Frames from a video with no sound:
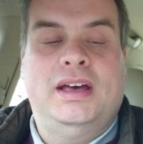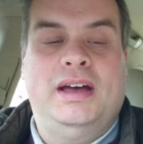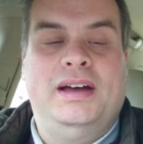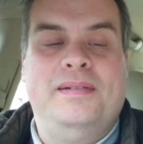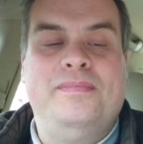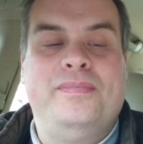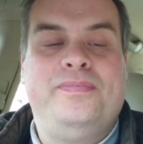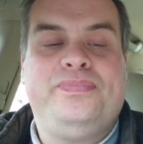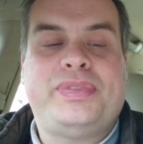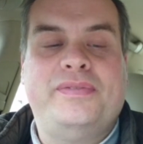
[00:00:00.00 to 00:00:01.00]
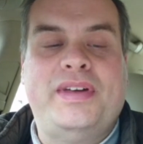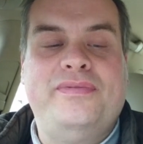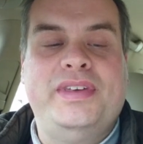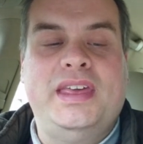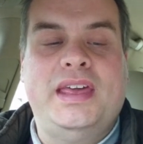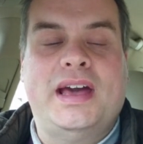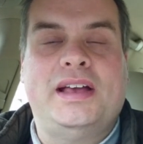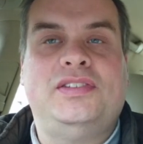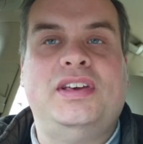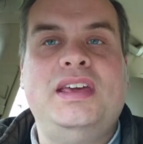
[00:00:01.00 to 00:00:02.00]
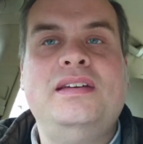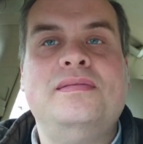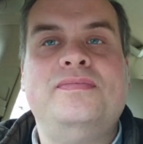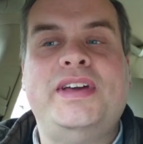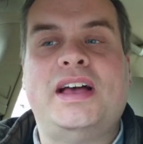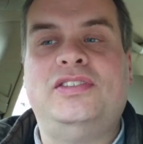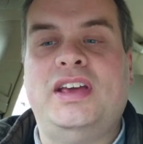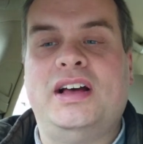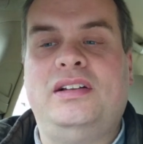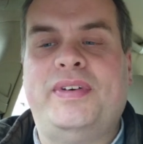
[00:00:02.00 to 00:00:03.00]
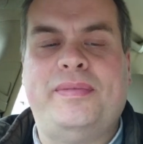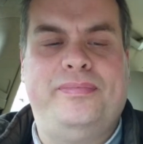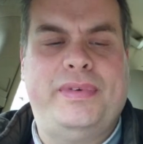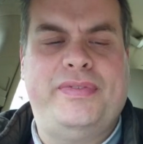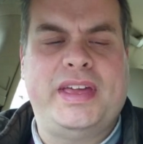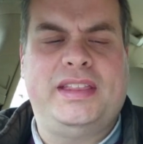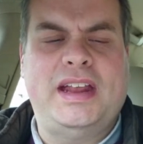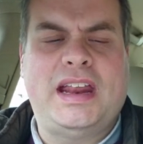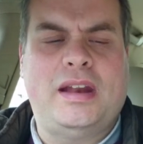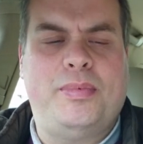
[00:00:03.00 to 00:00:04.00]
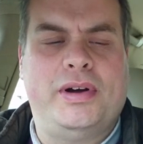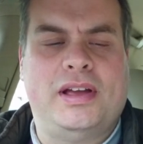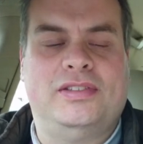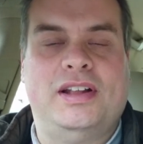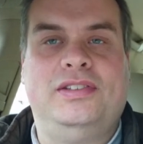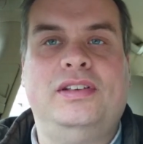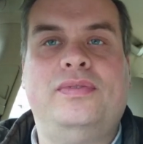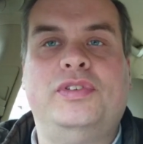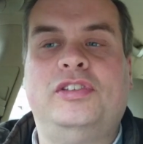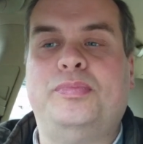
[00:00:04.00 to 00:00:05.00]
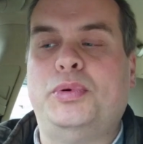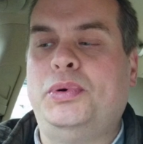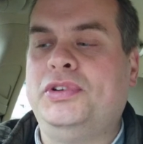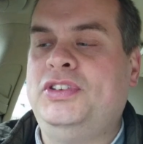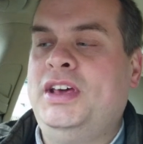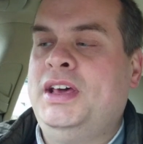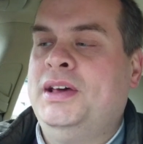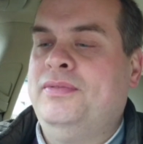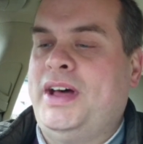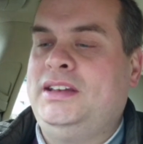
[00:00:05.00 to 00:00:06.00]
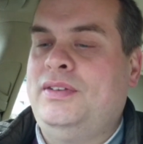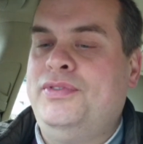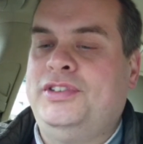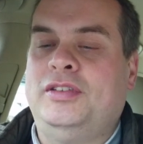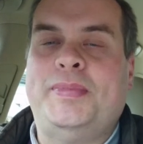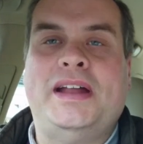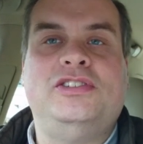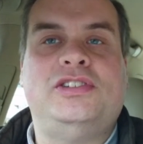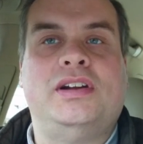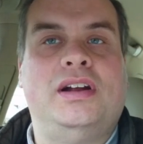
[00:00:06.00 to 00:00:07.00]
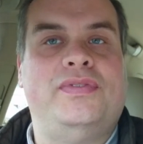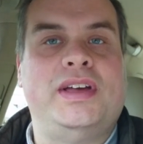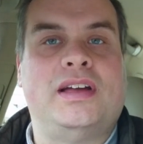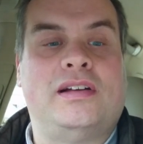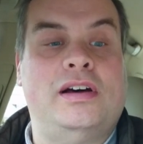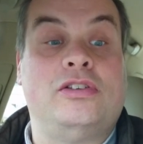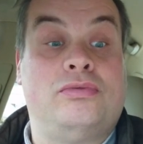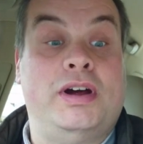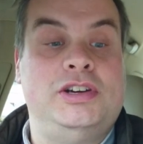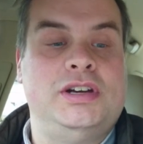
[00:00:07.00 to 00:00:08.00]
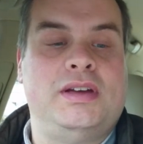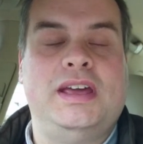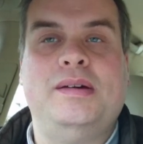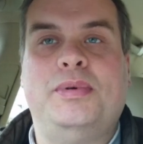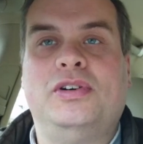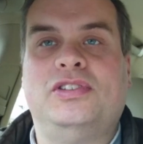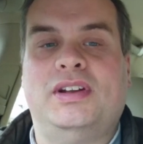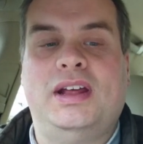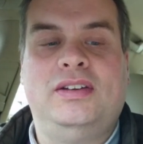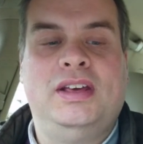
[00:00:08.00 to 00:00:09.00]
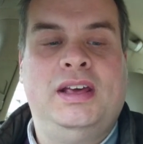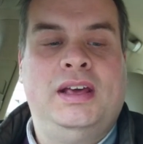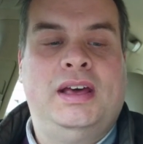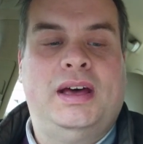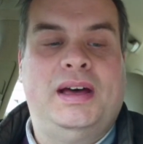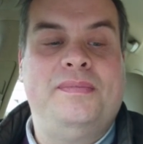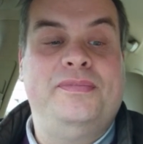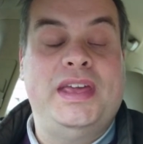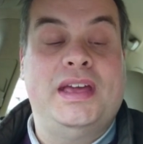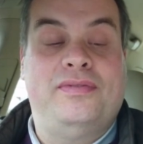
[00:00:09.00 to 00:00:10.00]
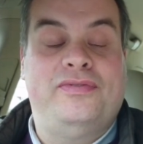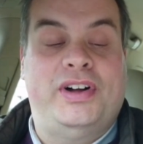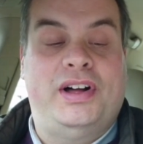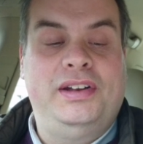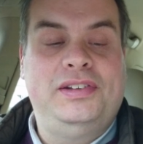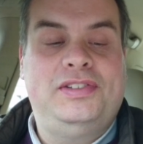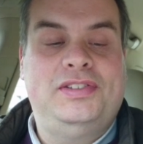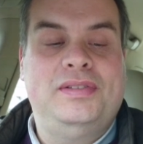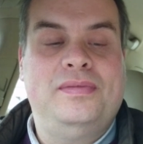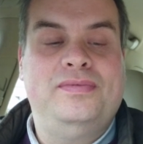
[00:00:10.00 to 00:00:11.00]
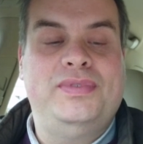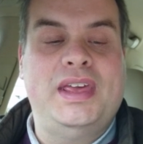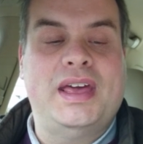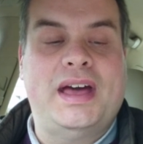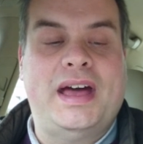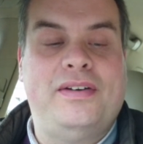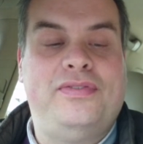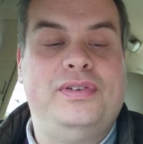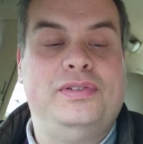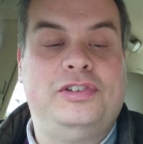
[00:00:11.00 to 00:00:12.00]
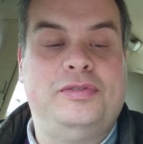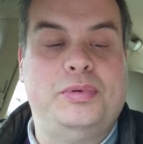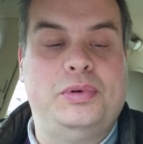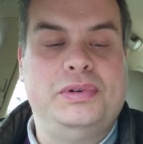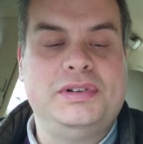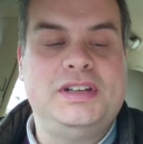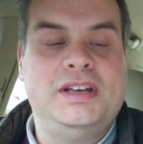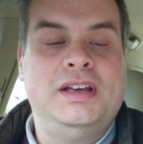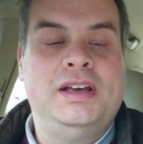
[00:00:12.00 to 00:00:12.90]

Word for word: um, then the SE, the SEL that I think did get the parking sensors The sport that had different suspension, I think a close ratio gearbox in it. Um, the Advance, the F Sport,